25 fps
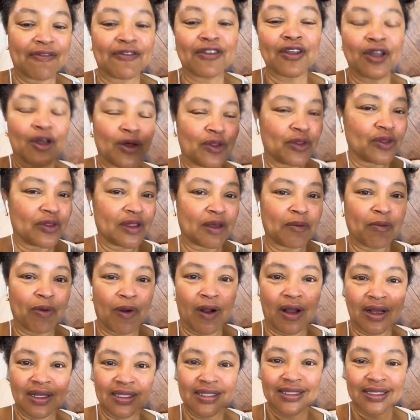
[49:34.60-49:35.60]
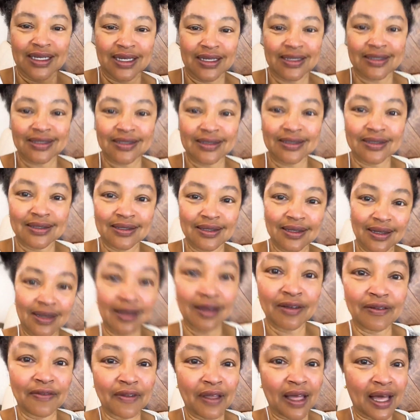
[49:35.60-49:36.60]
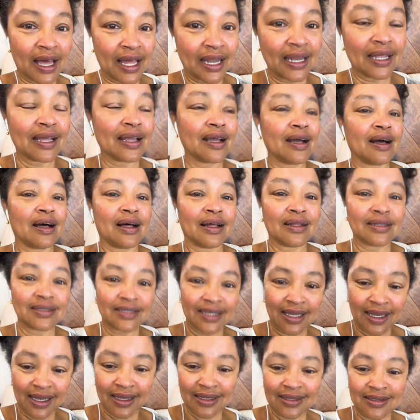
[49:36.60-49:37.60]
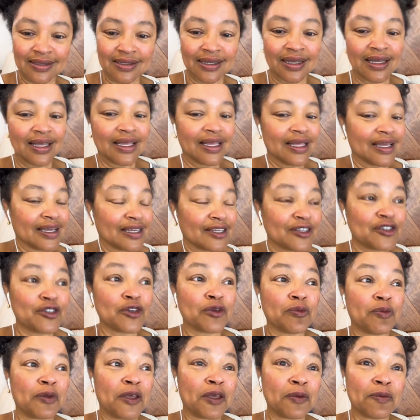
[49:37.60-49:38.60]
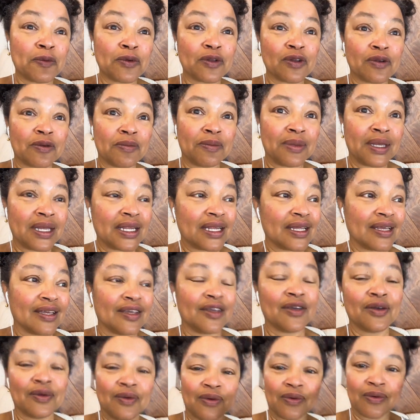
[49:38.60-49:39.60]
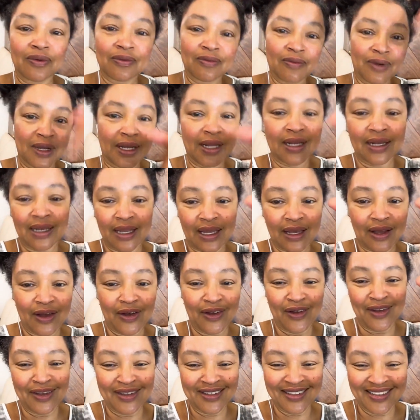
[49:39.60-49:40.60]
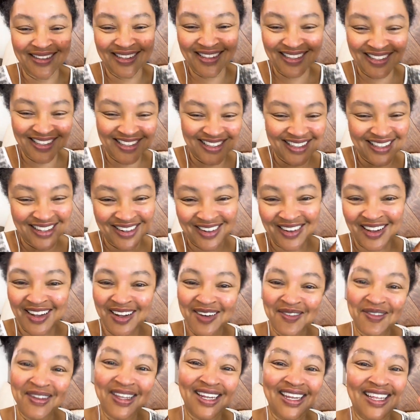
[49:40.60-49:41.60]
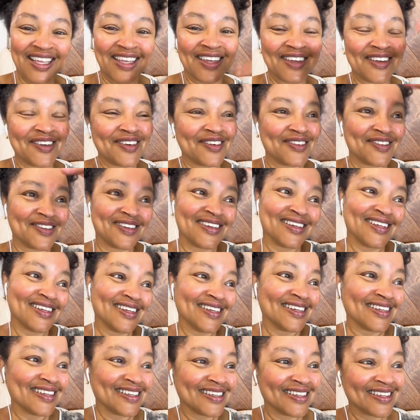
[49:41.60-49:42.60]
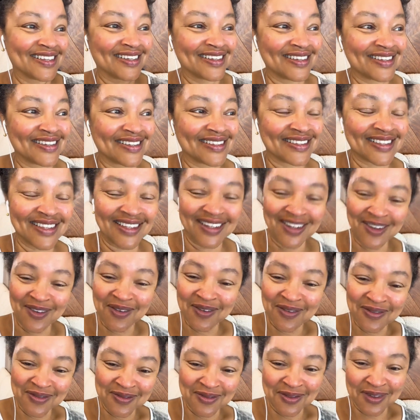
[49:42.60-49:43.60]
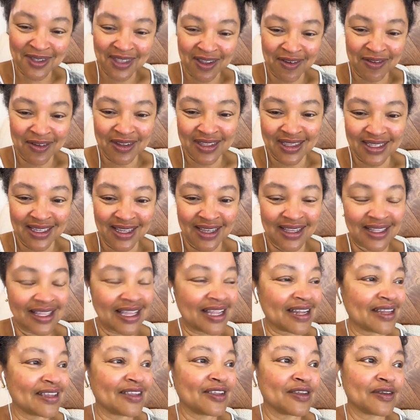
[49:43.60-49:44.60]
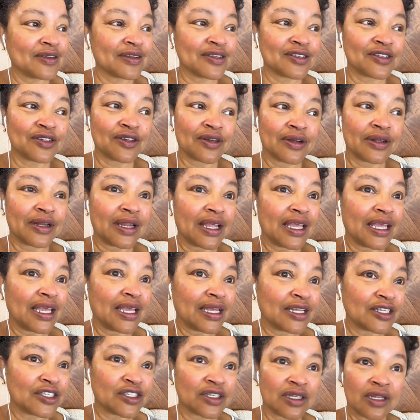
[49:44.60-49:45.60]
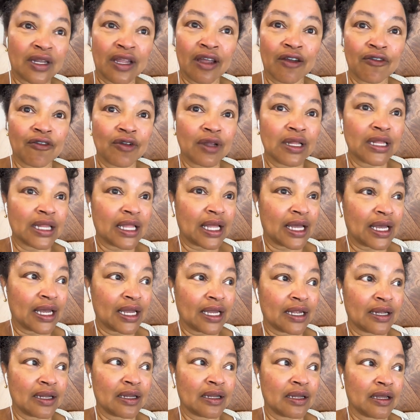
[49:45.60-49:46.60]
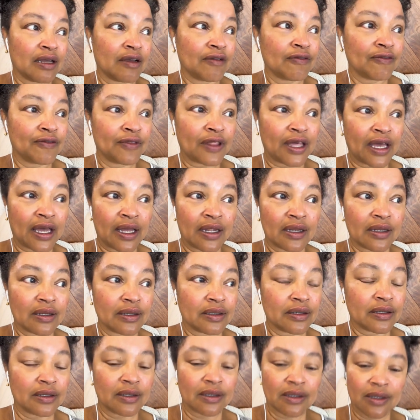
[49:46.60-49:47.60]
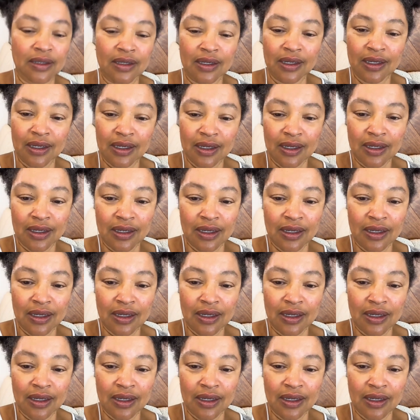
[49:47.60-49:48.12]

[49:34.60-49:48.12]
Yeah, you have to go through that process of adding context, because your people are meeting you right now. They're not meeting you, with everything else. And you can turn each and every line of that